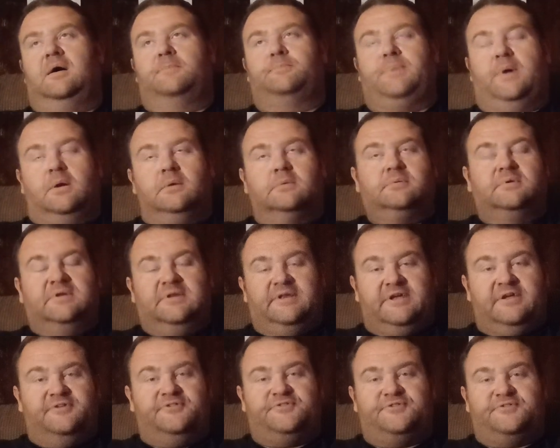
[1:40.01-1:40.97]
bolt
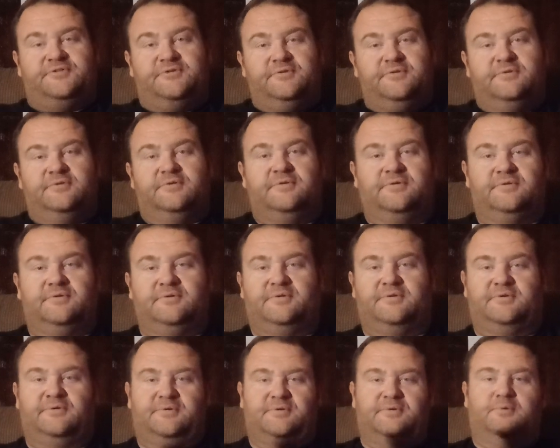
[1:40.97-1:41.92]
release
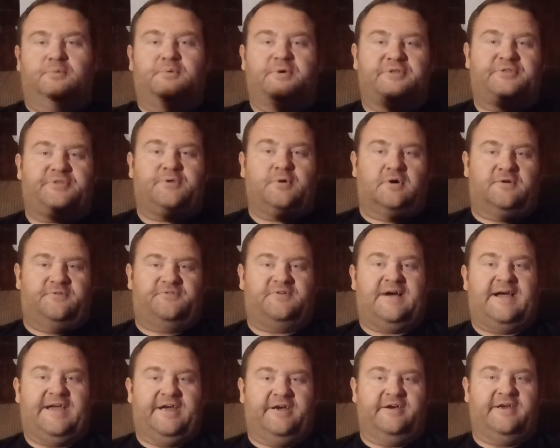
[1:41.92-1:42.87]
with your
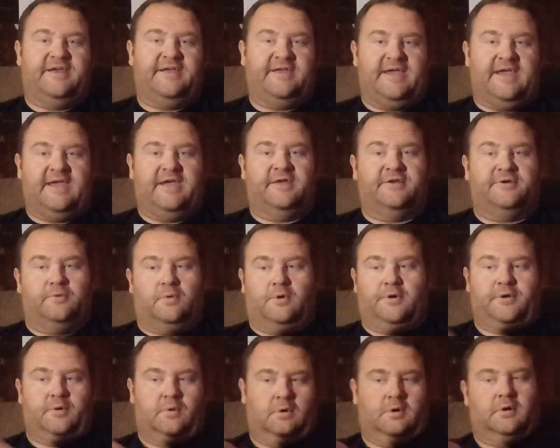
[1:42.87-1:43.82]
firing hand
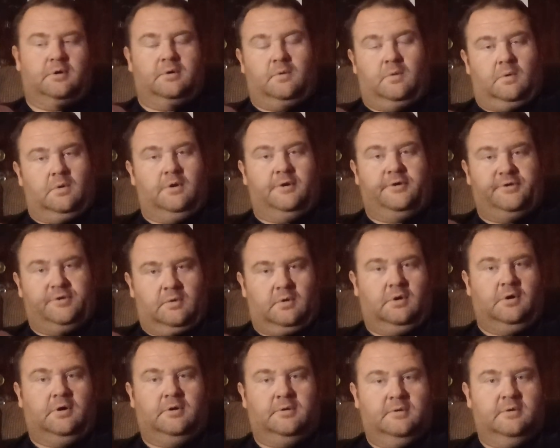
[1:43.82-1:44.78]
or
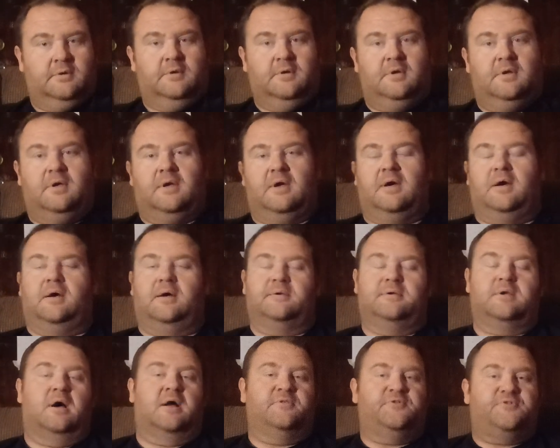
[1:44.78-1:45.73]
your
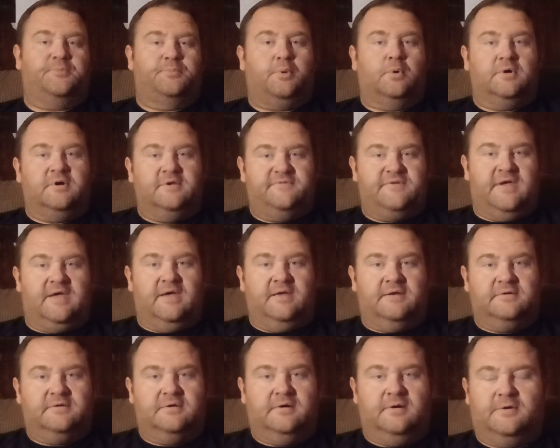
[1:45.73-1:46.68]
non-supportive
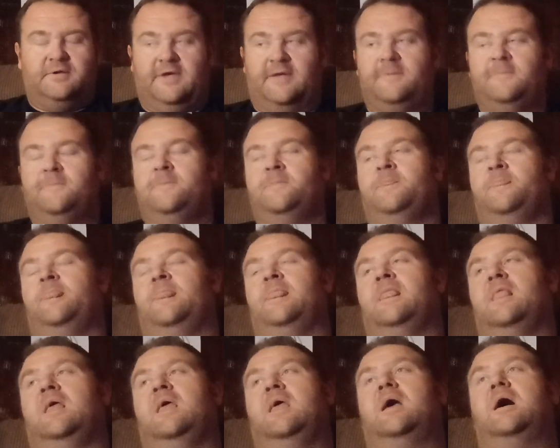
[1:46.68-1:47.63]
hand.
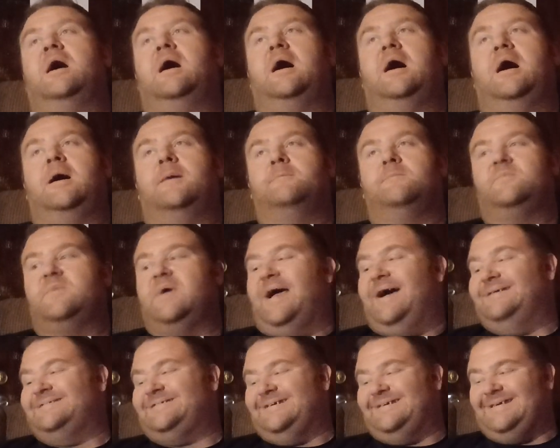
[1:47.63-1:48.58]
Okay.
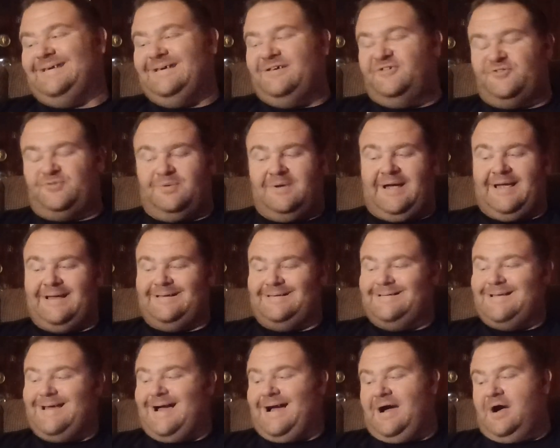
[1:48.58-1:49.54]
As it is right
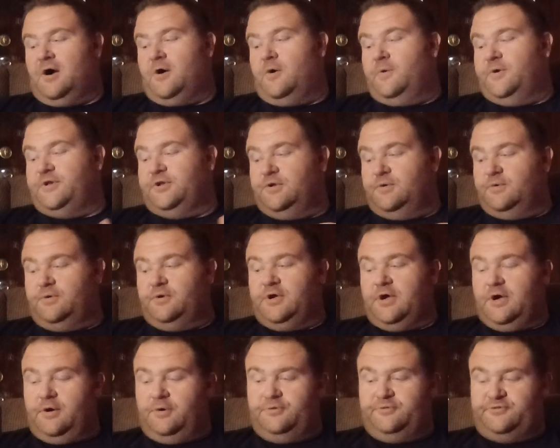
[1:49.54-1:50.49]
now, when you
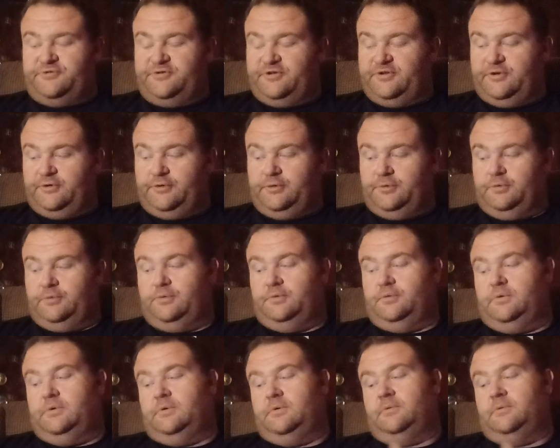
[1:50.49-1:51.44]
go to